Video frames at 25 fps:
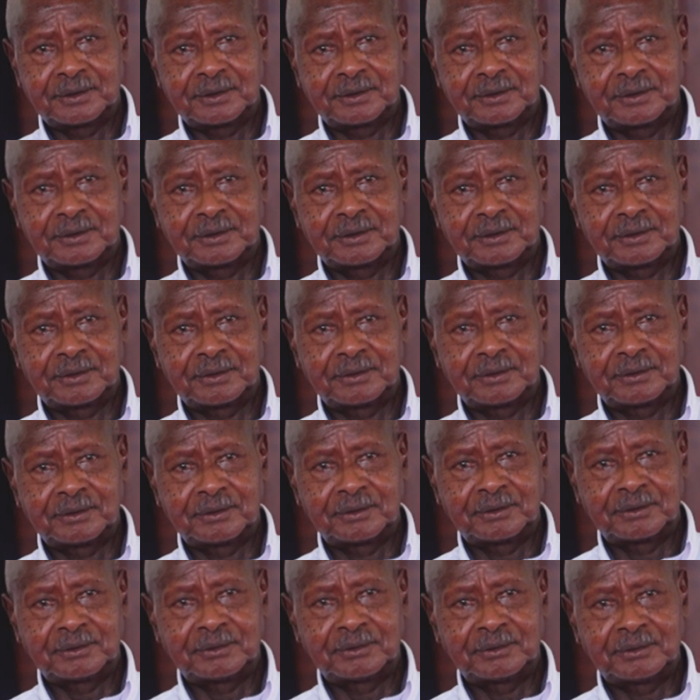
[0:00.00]

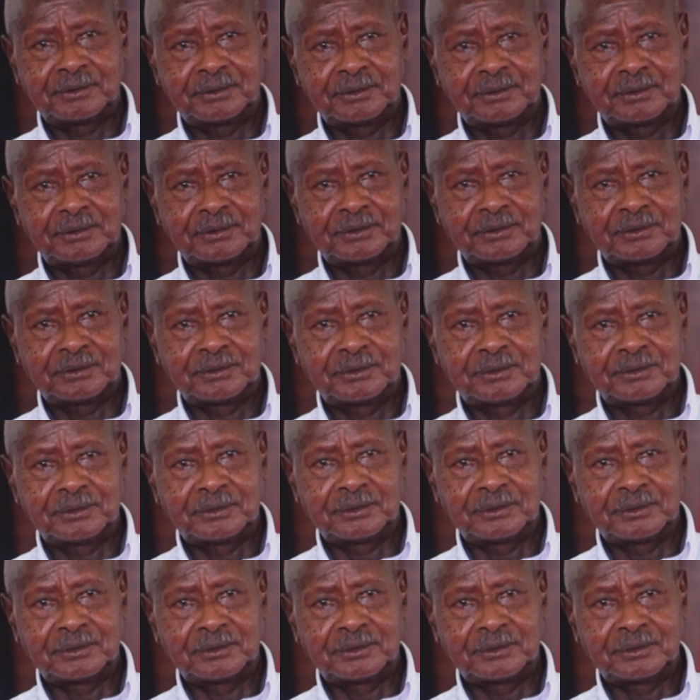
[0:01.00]
[no speech]